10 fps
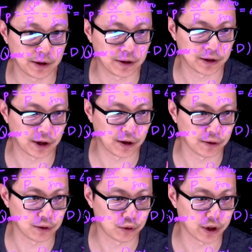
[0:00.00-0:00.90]

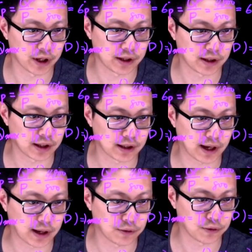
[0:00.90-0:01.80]
So
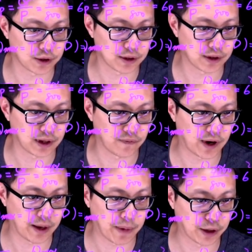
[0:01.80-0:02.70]
3600
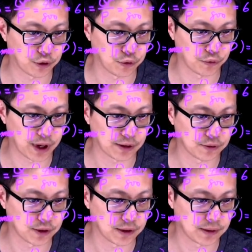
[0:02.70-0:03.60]
divided by
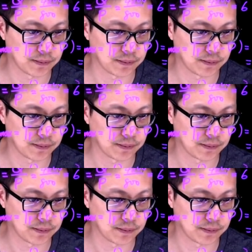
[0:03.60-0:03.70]
200.